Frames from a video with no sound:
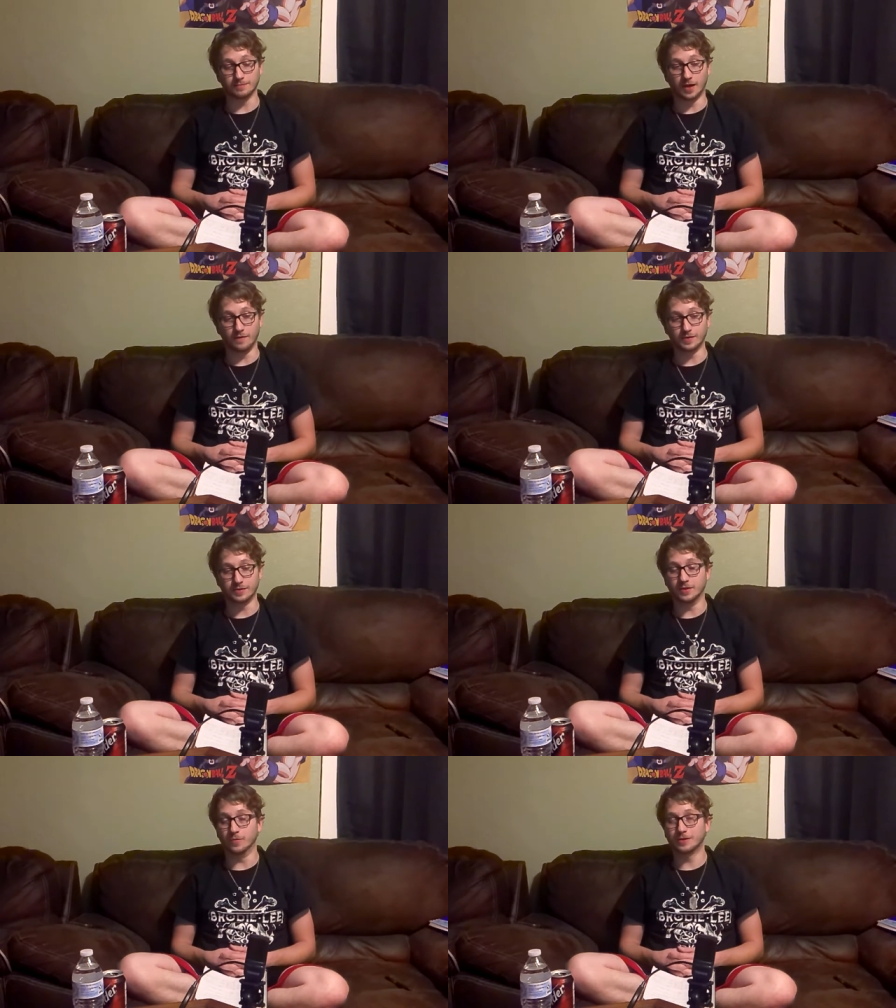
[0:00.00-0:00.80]

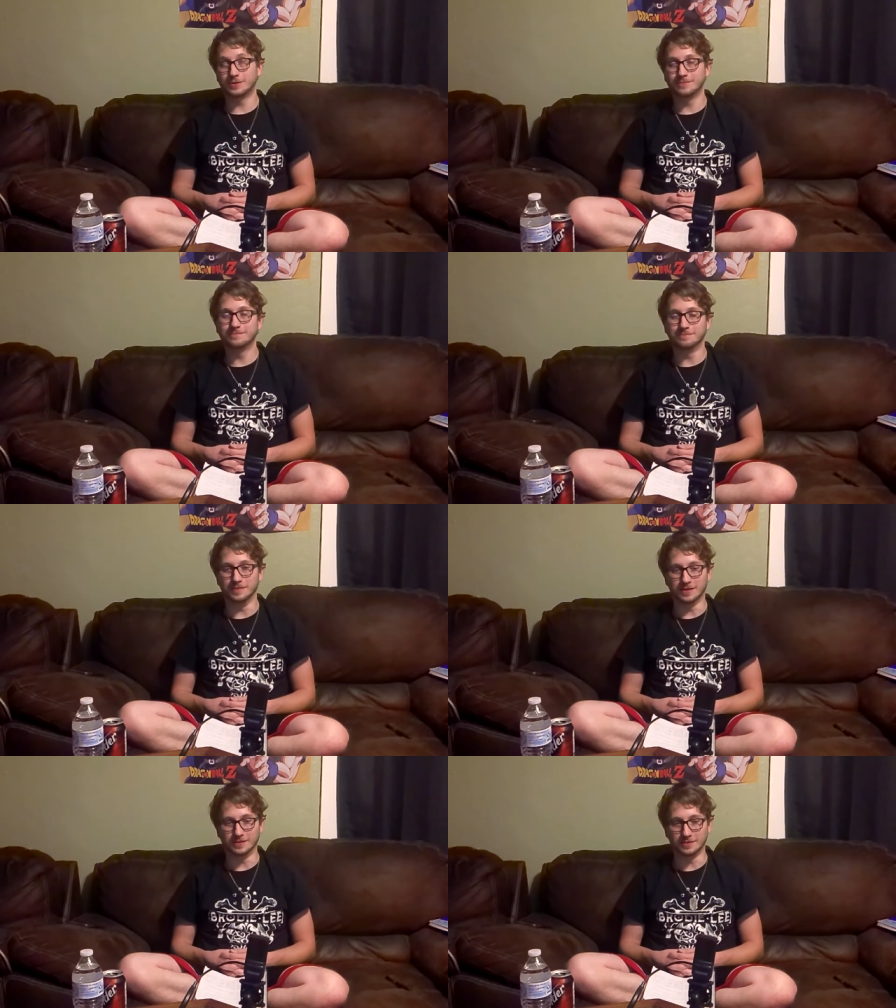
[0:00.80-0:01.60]
Obviously it worked
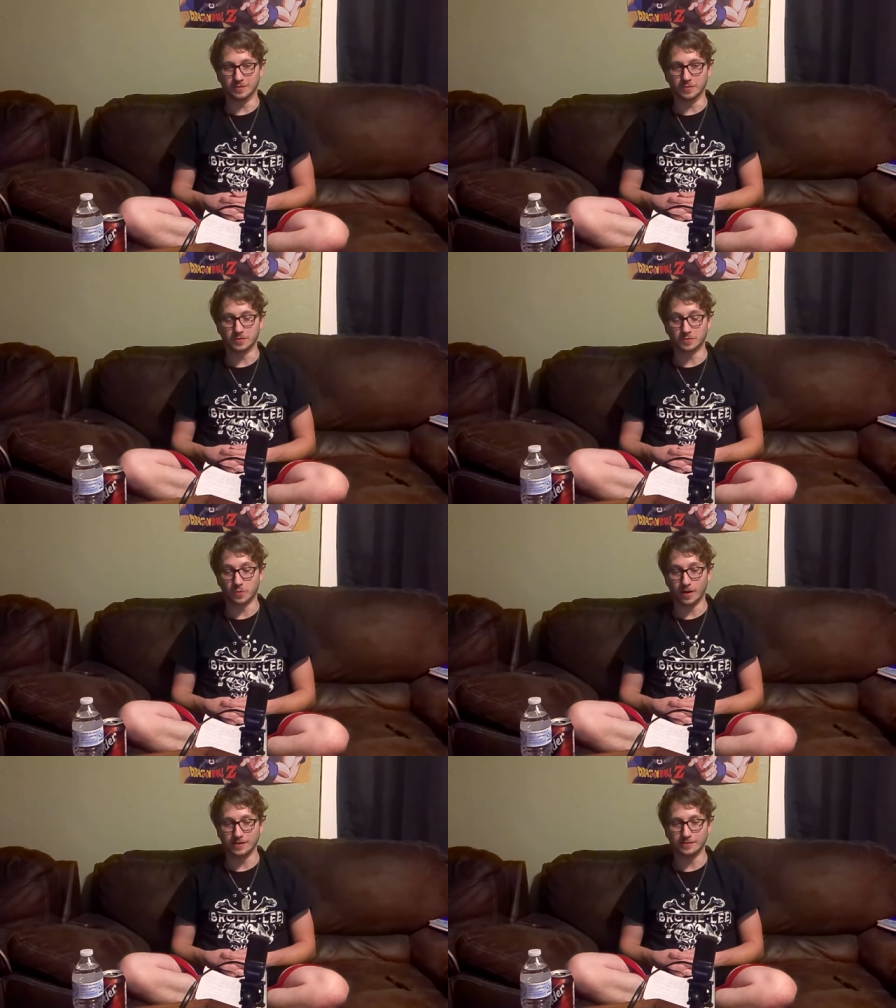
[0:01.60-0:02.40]
because he was
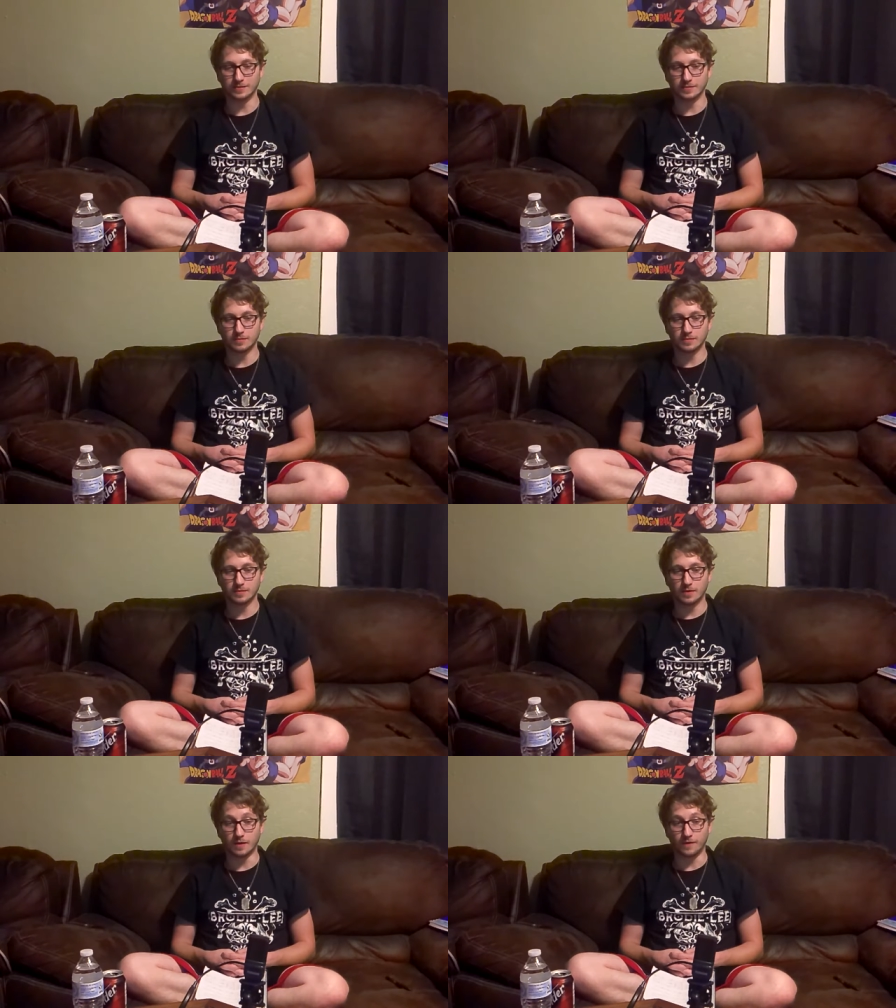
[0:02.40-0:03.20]
quite
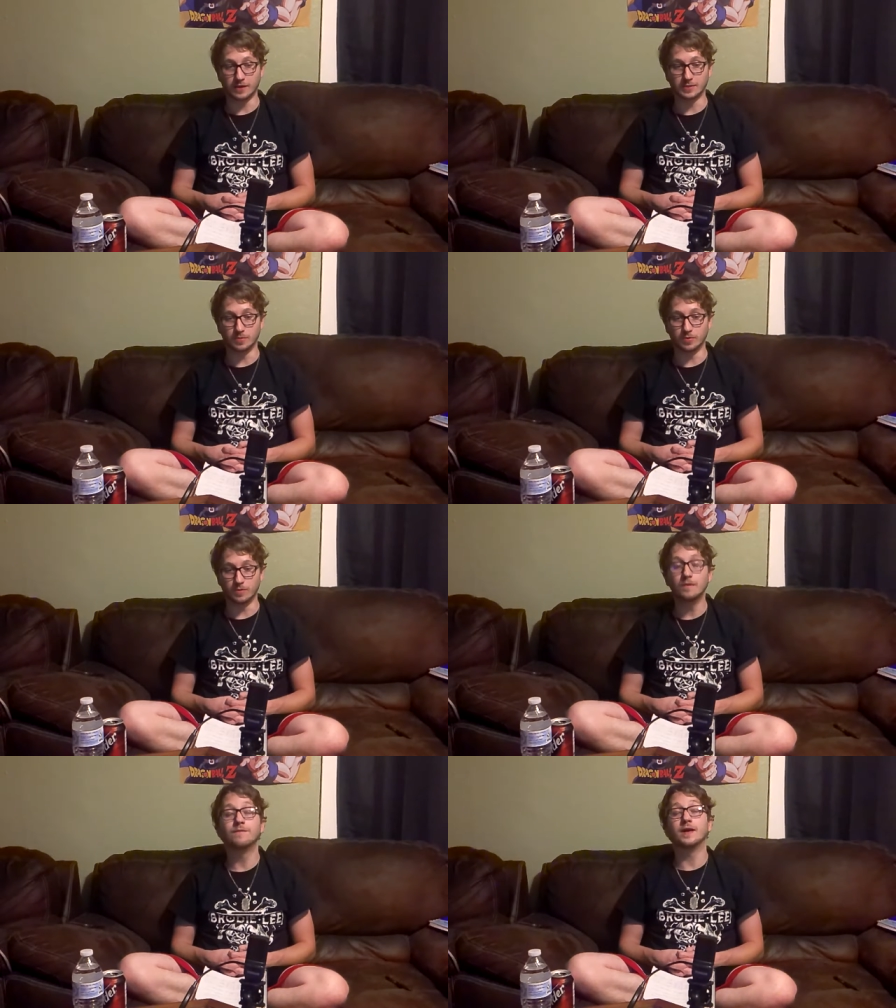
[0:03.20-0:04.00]
the
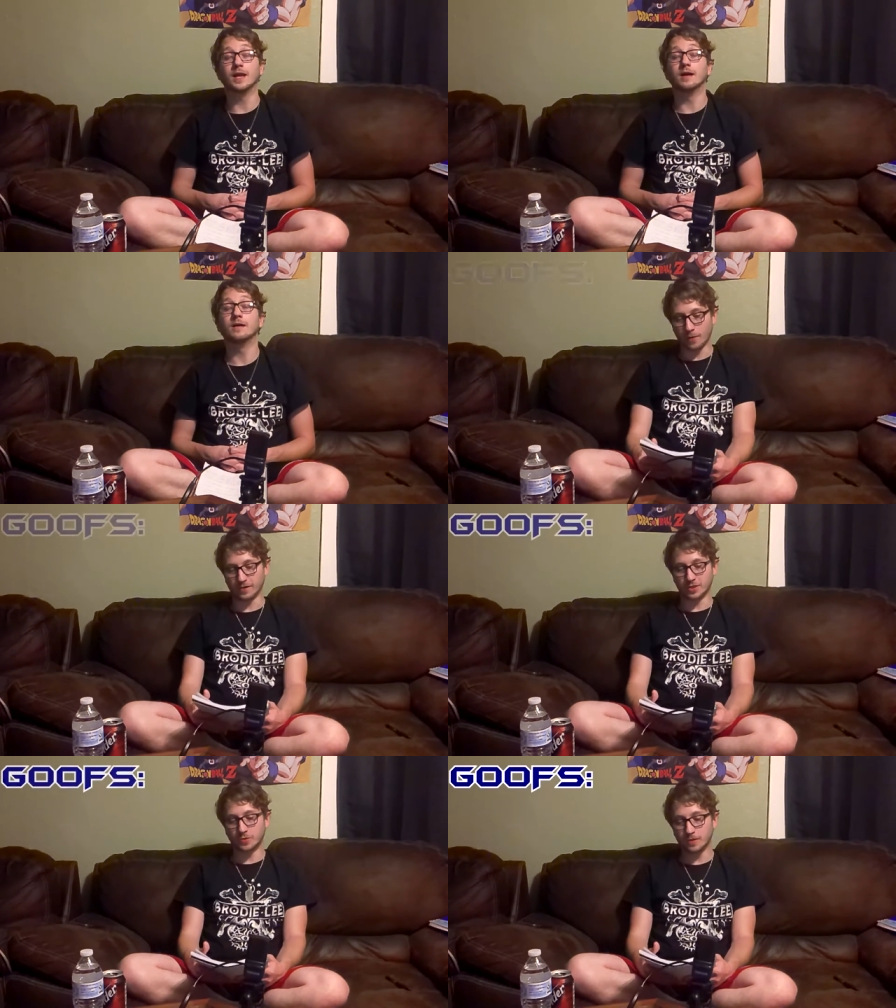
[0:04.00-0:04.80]
flexible fella.
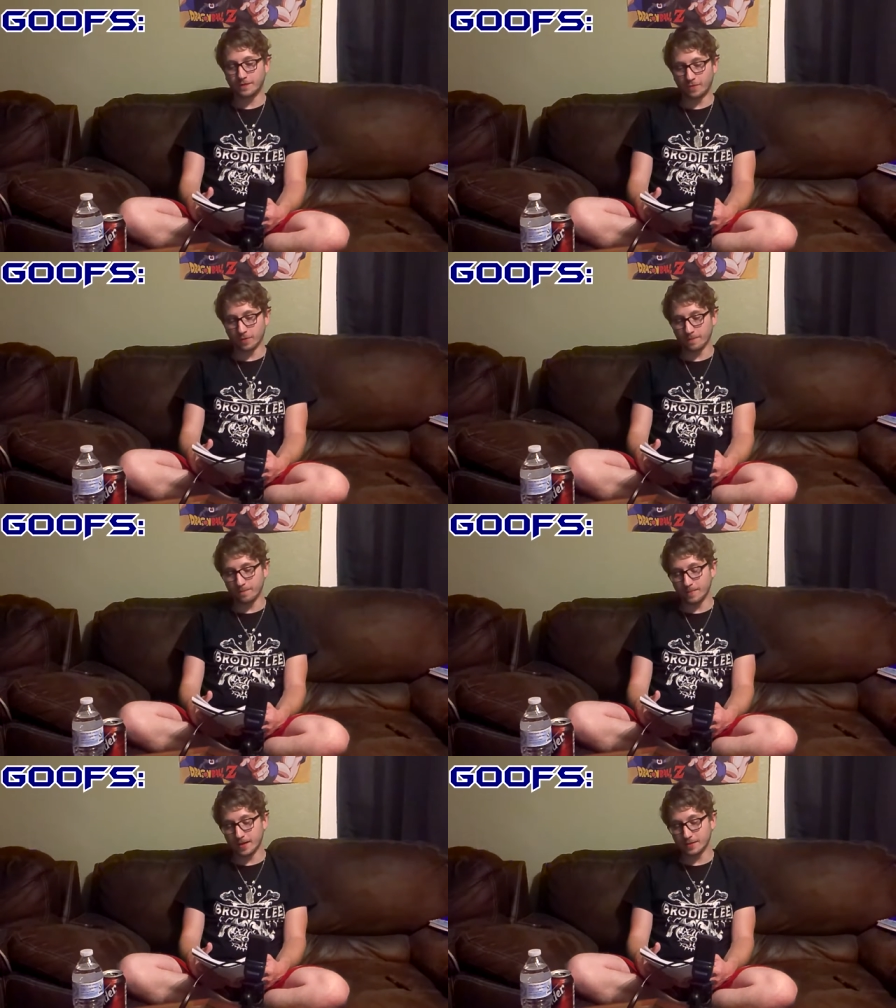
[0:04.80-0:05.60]
Around the 24
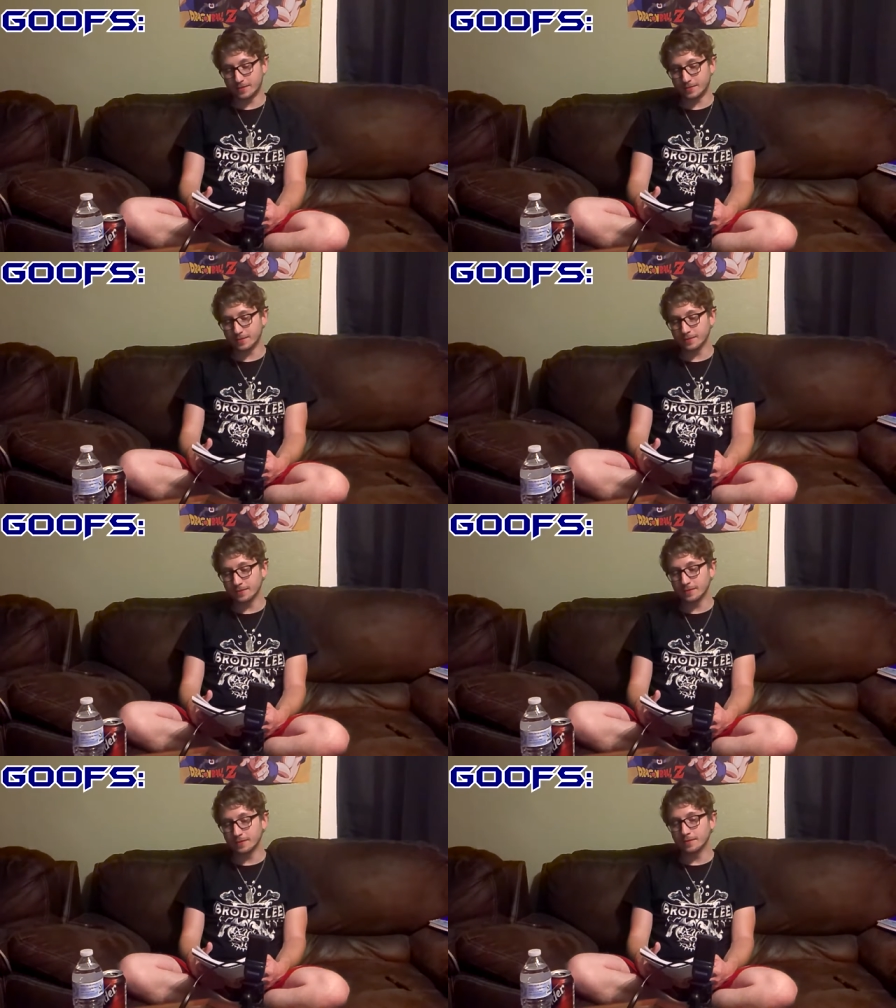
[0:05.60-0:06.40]
minutes
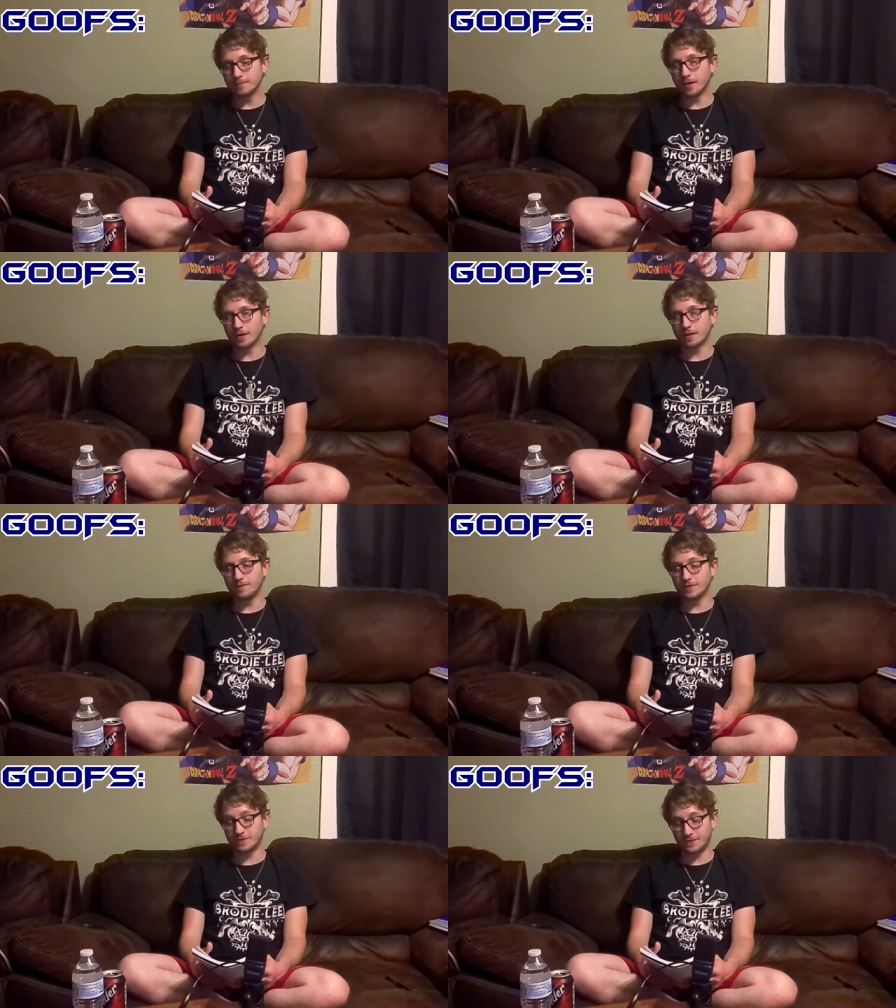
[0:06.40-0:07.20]
mark
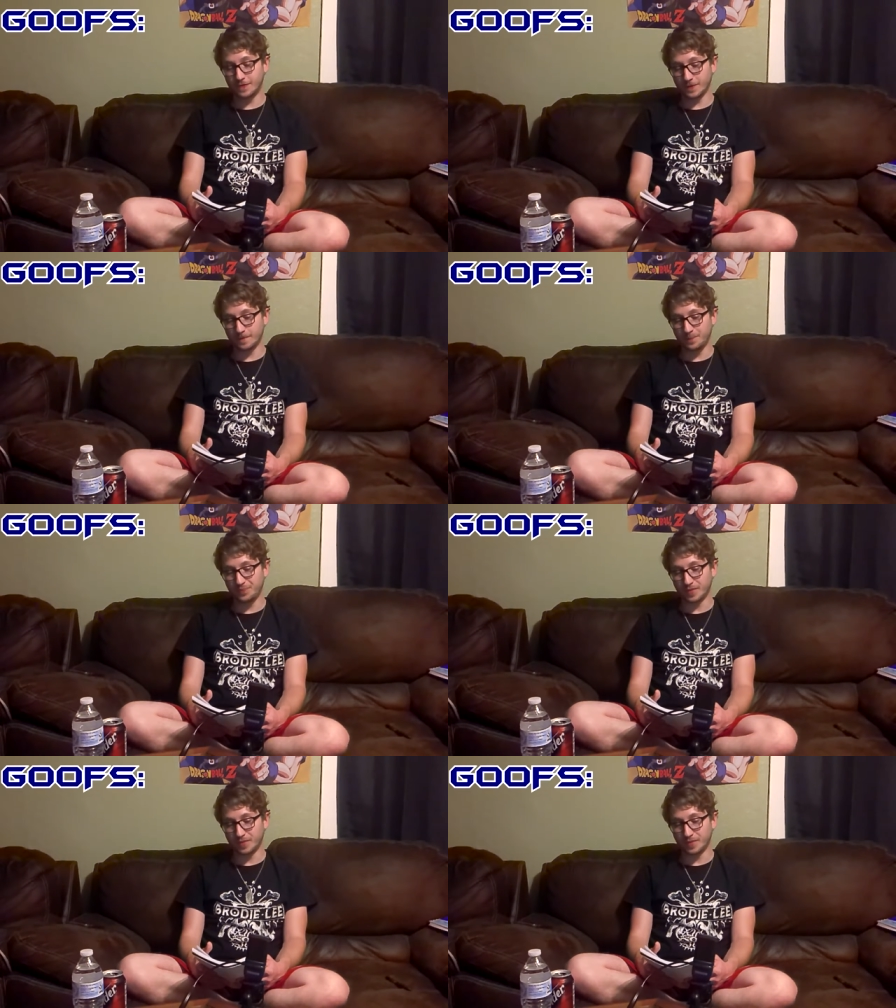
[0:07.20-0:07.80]
of this film,